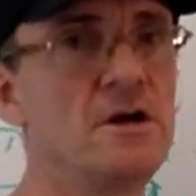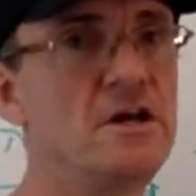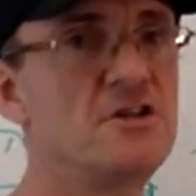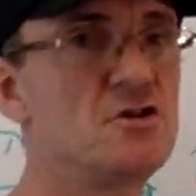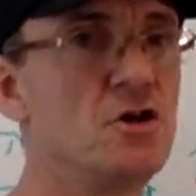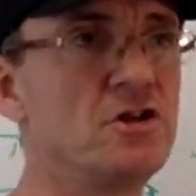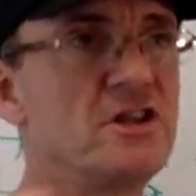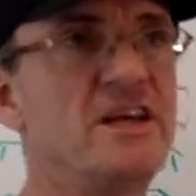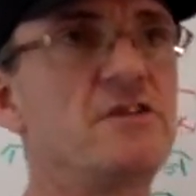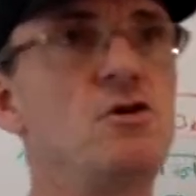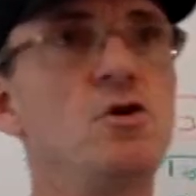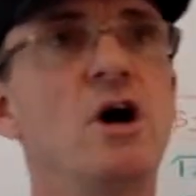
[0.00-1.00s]
it's not
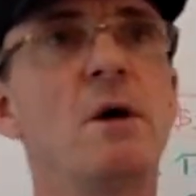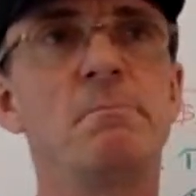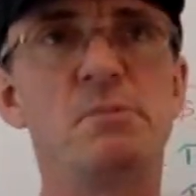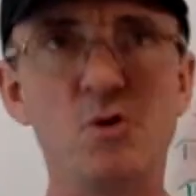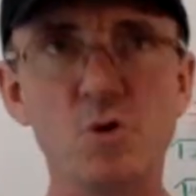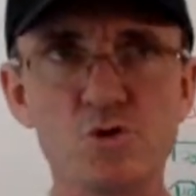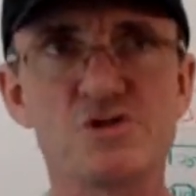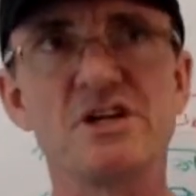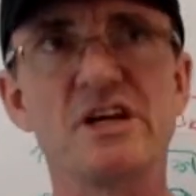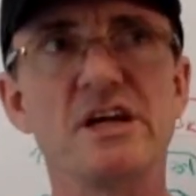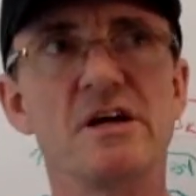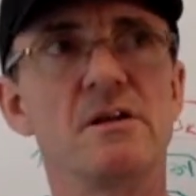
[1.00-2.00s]
that you are abusing,